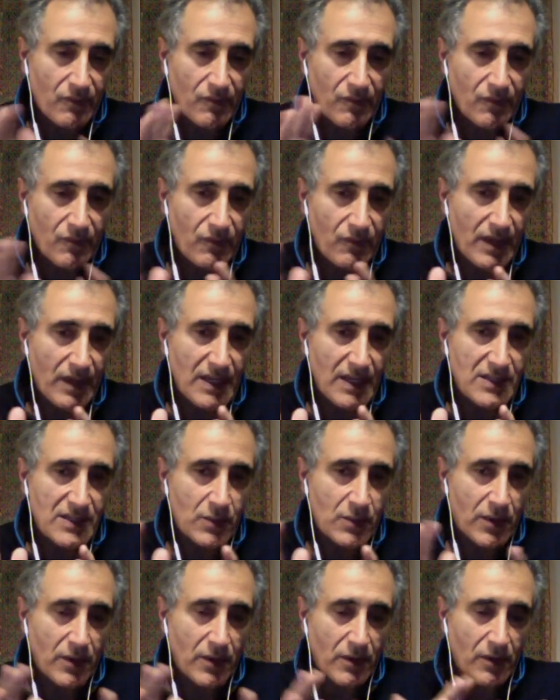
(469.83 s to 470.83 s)
phase
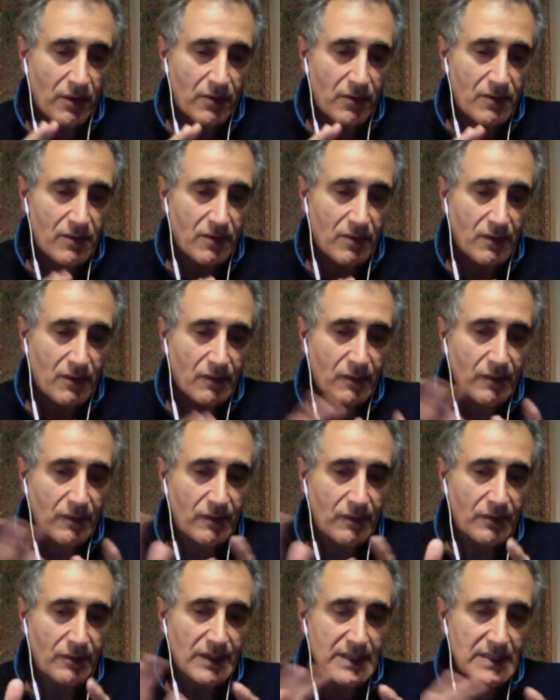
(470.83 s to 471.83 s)
where you sort of
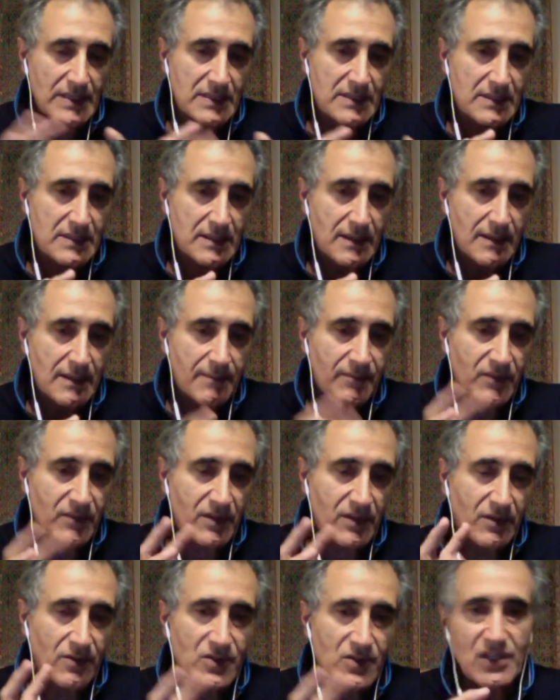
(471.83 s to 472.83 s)
notice
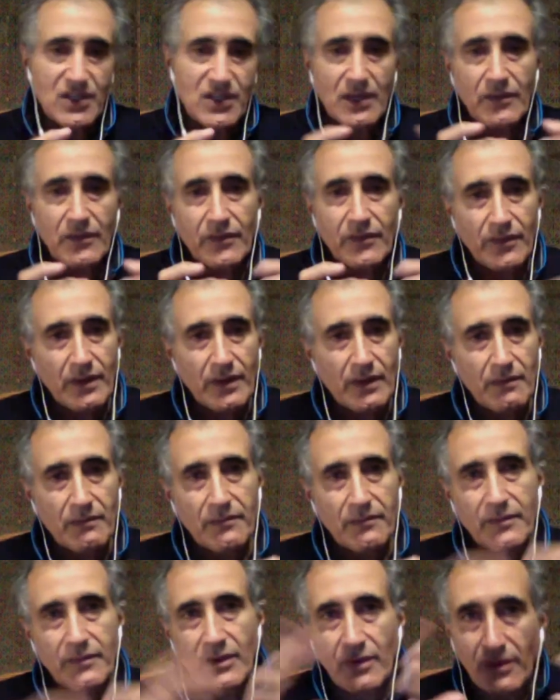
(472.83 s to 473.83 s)
the shift
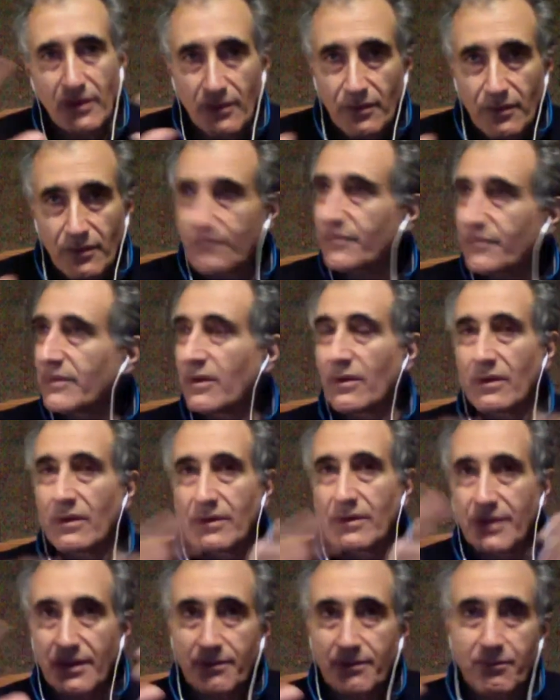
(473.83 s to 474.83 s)
from all
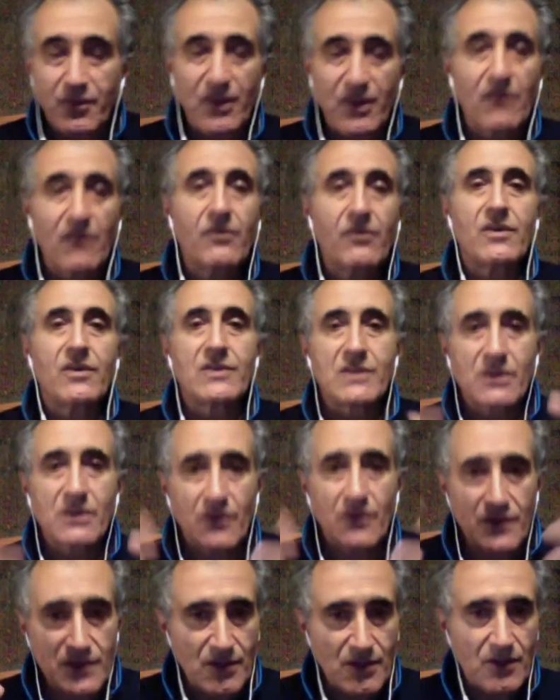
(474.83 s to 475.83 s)
the previous
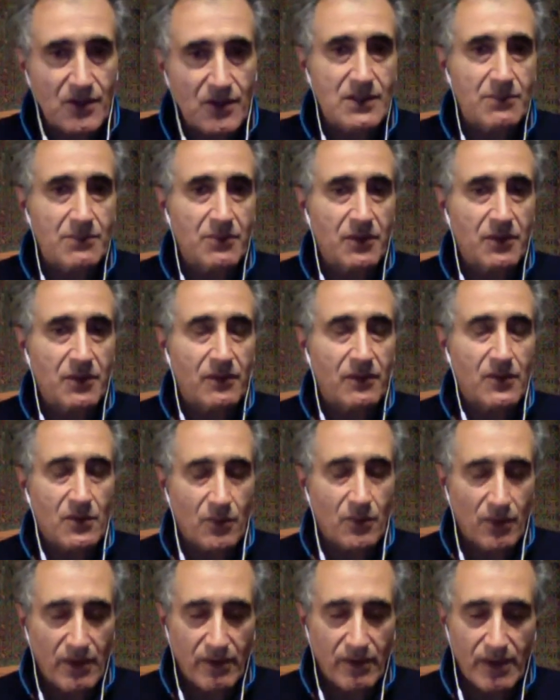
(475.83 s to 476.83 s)
concerns and previous
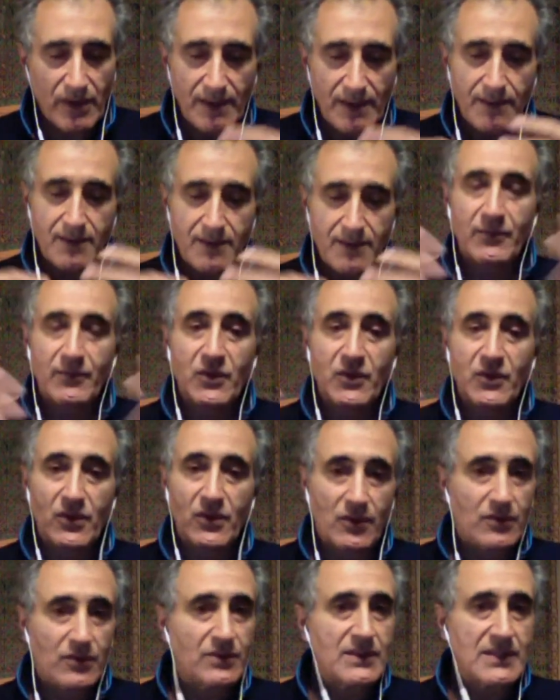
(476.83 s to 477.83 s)
worries
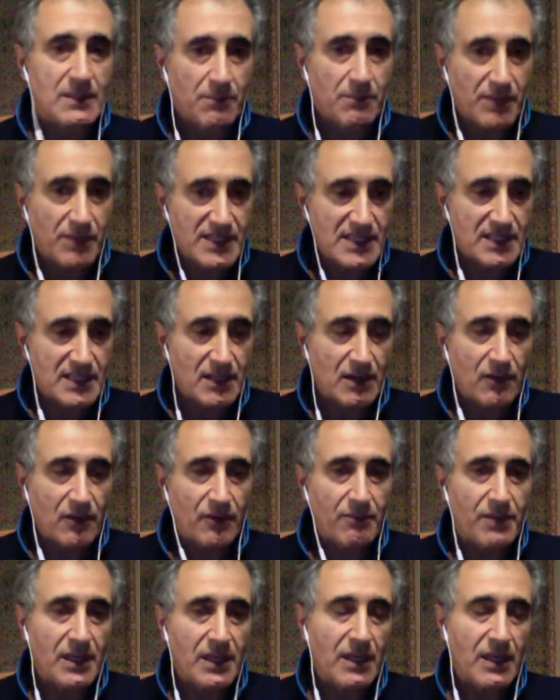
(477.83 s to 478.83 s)
to the simplicity of
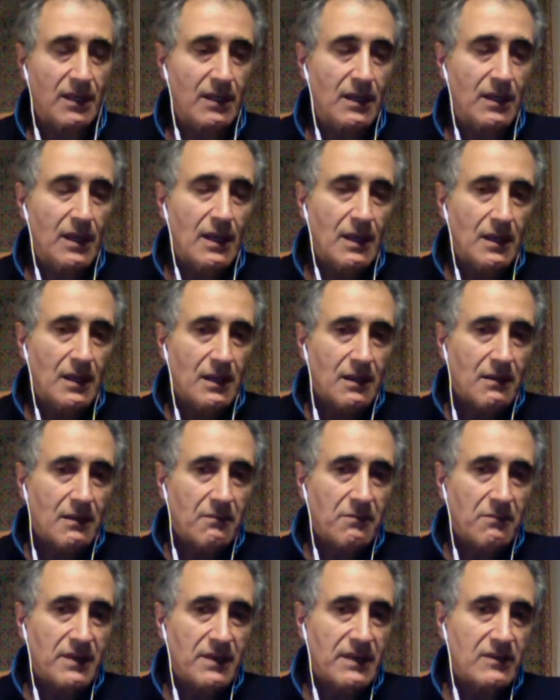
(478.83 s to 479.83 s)
being,
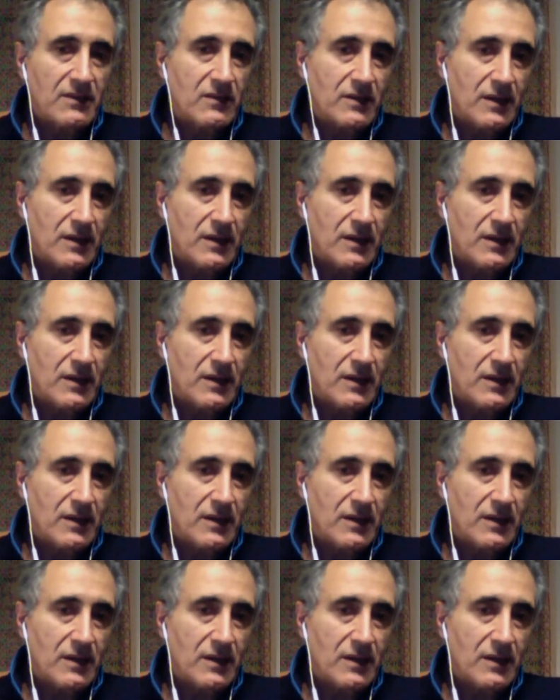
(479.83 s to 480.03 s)
but